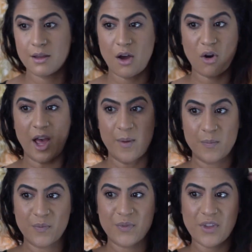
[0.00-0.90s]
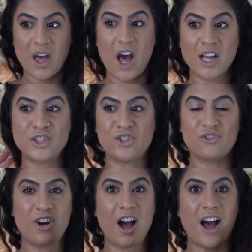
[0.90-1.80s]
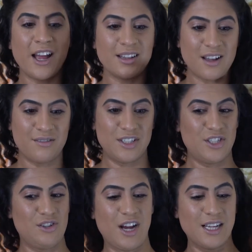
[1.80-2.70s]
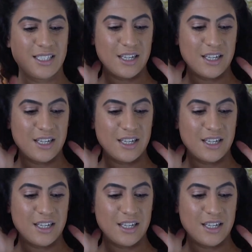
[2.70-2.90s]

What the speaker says: okay. I do. I love this, you guys.